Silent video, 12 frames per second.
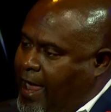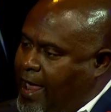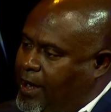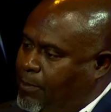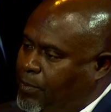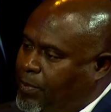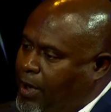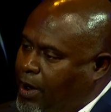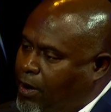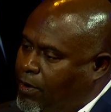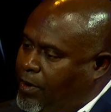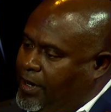and
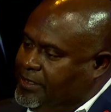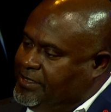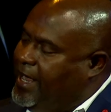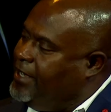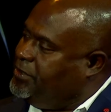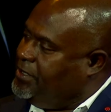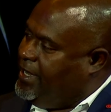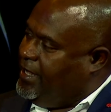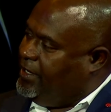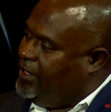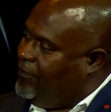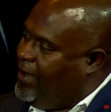her
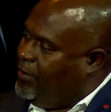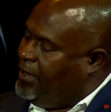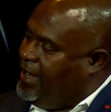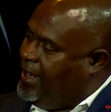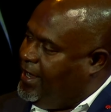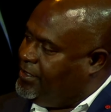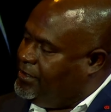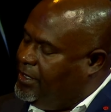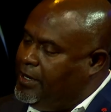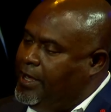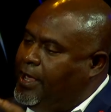intentionality around connection